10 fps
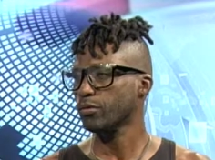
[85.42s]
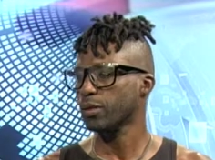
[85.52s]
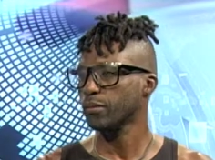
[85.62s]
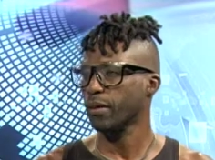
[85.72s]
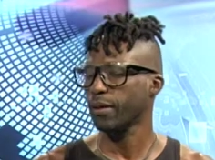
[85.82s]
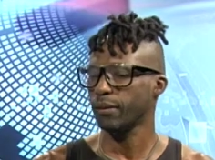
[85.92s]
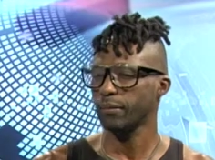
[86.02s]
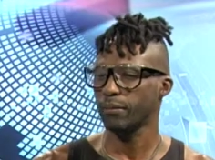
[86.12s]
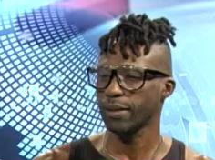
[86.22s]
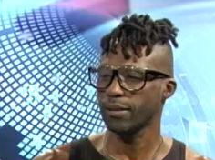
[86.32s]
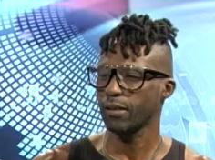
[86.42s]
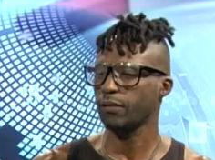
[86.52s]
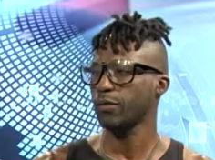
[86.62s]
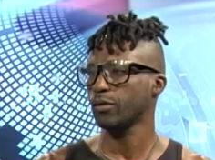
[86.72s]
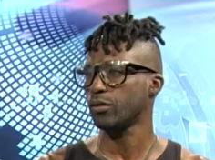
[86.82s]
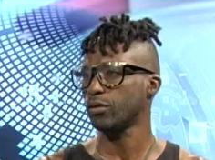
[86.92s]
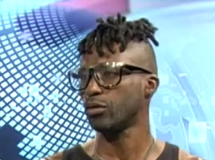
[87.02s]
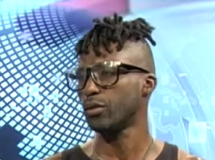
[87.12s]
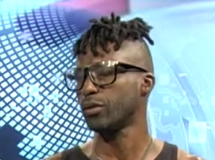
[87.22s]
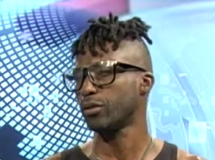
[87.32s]
with by myself and J
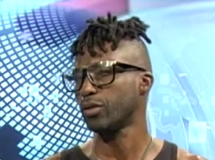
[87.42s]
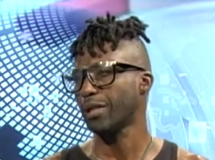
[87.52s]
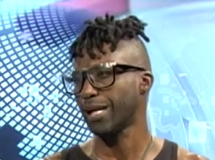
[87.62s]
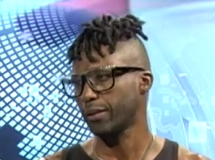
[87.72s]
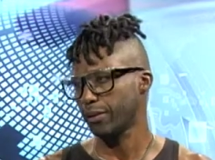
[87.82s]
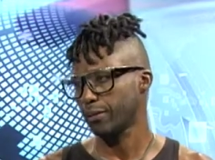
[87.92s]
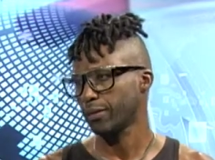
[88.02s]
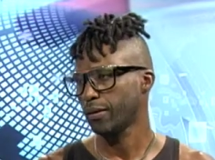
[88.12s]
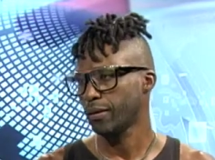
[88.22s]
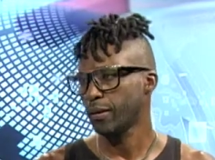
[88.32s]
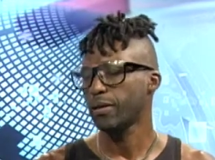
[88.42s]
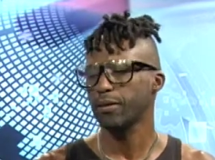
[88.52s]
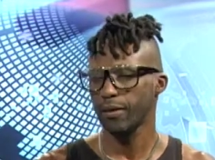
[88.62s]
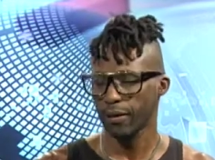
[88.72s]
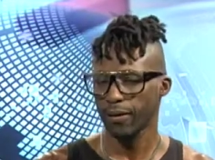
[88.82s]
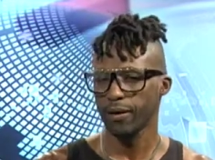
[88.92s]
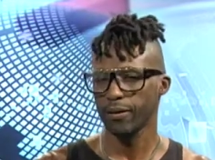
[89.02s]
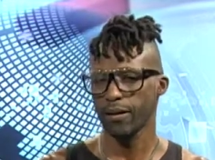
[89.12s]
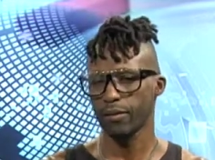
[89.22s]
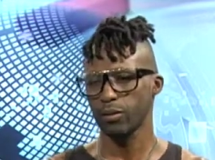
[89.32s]
Jelani. Right. Yeah, and
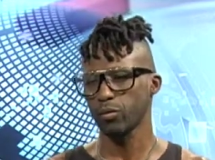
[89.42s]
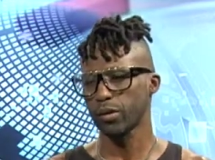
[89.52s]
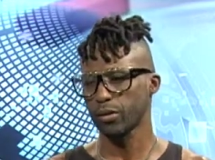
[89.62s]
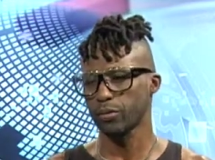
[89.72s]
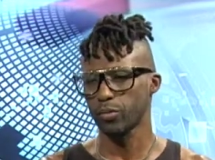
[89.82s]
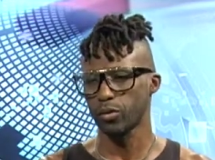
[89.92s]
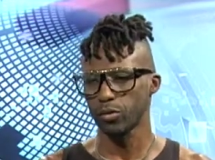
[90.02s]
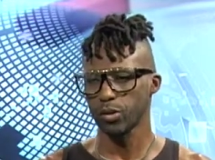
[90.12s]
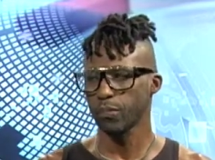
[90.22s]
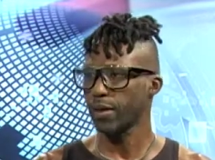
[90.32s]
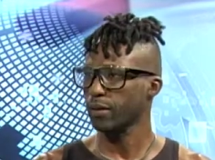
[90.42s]
um, it was produced Jelani by. Jelani